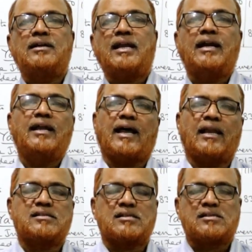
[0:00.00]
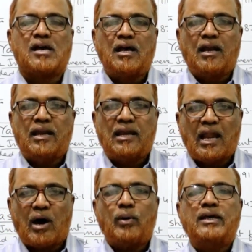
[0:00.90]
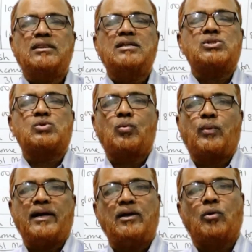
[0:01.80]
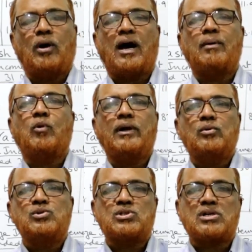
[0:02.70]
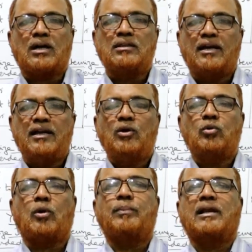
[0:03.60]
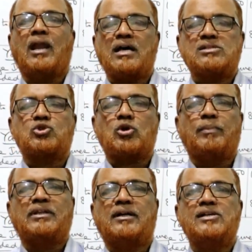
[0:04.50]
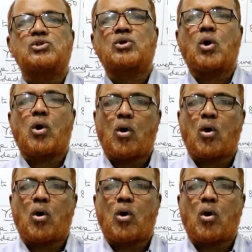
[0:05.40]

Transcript: trend analysis now in this video i'm going to start the new topic last topic that is